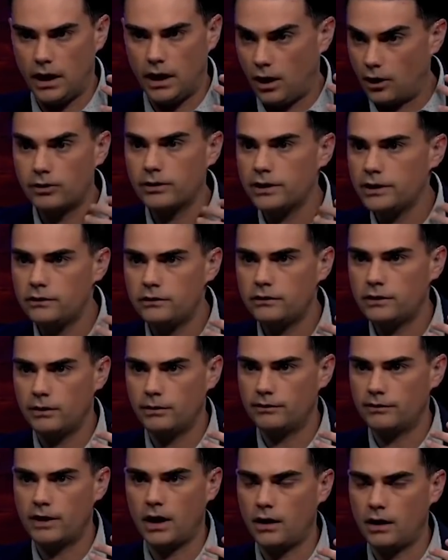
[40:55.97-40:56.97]
arteries that
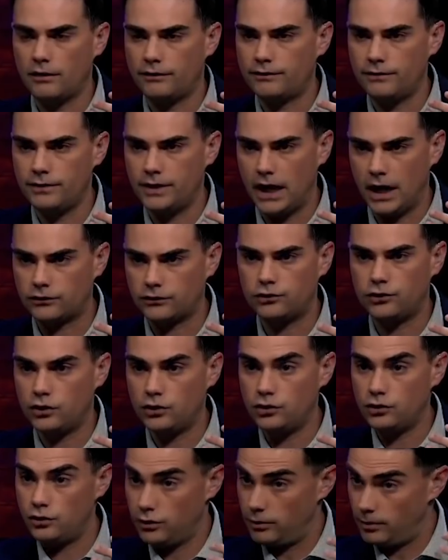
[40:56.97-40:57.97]
would have cut off the
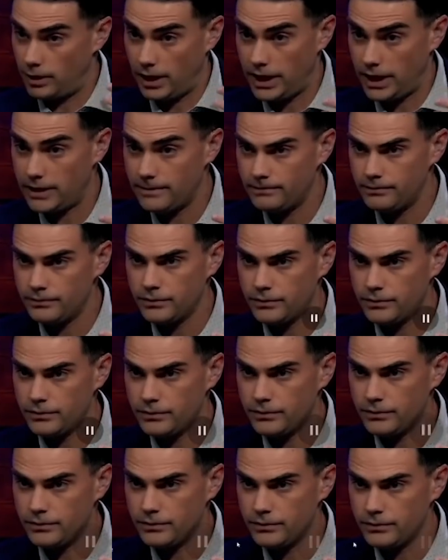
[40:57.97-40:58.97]
oxygen to the brain. He
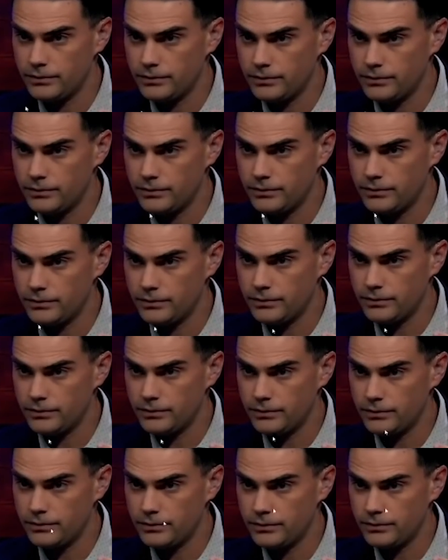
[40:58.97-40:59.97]
was quite
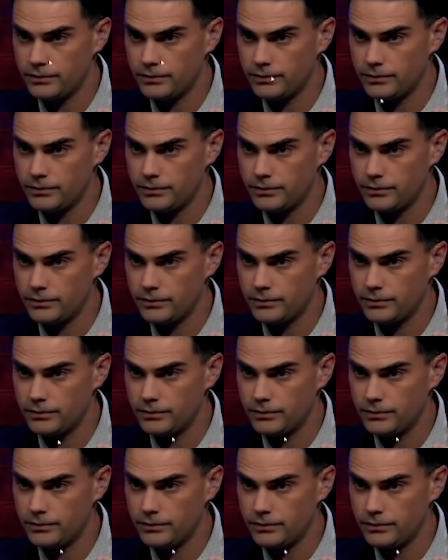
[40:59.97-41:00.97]
literally on this art.
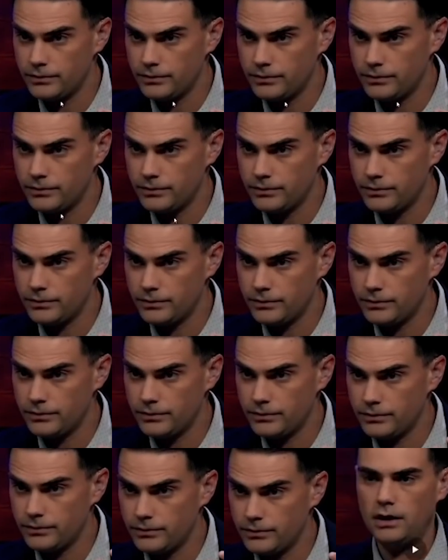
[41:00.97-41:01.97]
What do you, what?